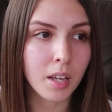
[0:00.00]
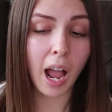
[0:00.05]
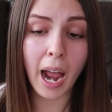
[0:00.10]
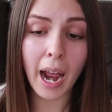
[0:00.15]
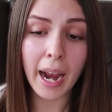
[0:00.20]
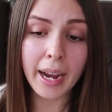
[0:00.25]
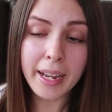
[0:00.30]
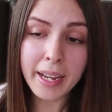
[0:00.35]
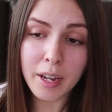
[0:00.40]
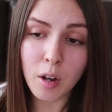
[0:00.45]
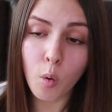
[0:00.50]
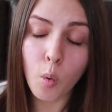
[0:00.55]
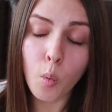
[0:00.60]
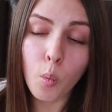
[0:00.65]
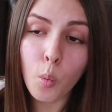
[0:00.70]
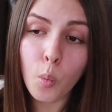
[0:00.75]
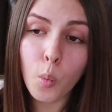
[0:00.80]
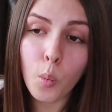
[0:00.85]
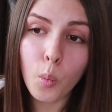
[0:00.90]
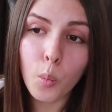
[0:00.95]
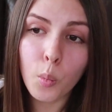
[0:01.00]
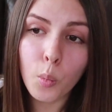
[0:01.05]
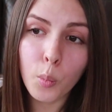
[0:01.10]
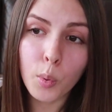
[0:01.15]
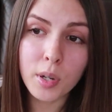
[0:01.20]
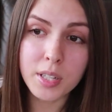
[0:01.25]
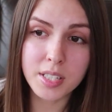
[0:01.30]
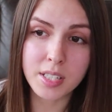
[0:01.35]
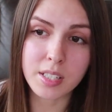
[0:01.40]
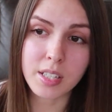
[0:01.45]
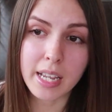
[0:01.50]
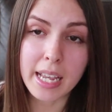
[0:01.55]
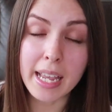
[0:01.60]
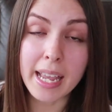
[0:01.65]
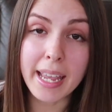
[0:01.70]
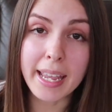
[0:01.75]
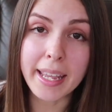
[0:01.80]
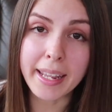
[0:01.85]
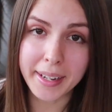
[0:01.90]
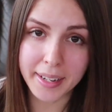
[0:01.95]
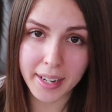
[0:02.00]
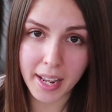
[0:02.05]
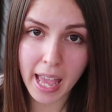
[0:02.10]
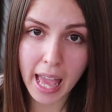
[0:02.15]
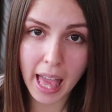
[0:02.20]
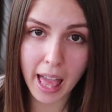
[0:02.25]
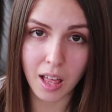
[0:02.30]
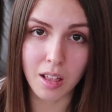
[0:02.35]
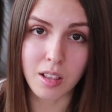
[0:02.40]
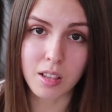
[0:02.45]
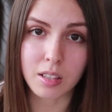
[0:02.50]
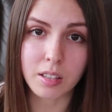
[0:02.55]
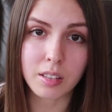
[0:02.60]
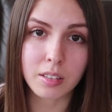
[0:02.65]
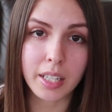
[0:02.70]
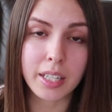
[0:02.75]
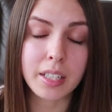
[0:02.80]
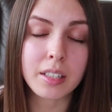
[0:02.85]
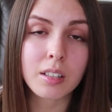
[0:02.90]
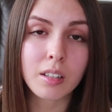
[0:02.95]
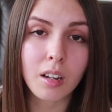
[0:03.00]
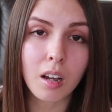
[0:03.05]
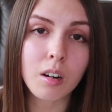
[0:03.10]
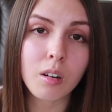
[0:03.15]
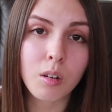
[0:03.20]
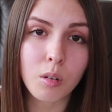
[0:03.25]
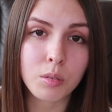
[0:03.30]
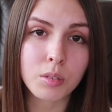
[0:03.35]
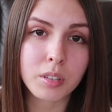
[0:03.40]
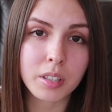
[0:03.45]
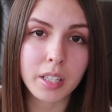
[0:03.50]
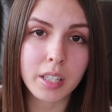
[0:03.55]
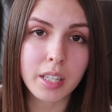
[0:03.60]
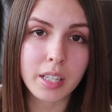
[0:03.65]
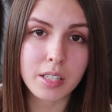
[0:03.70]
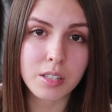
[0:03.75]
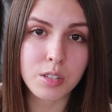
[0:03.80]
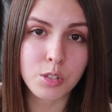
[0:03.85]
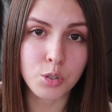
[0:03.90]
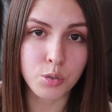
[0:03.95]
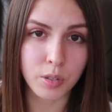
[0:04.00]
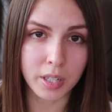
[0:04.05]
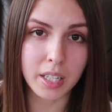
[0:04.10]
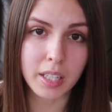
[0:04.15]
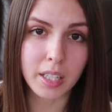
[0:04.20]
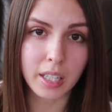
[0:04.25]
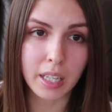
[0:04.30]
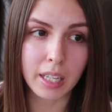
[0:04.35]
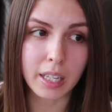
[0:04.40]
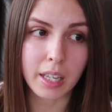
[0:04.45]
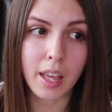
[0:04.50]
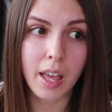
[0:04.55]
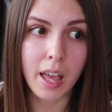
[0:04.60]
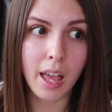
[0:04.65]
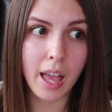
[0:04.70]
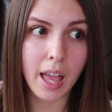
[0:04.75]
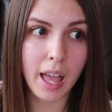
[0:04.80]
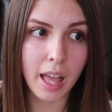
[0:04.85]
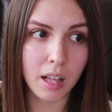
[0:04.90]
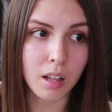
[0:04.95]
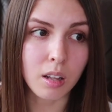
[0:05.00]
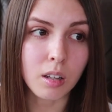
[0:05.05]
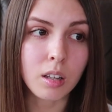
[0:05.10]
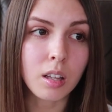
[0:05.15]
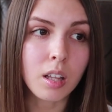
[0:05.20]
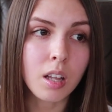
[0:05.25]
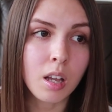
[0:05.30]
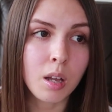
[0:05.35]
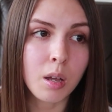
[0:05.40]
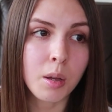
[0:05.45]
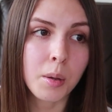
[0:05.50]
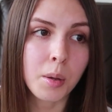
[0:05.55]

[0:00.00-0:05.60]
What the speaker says: I was in hell. Like, not only is drinking hell,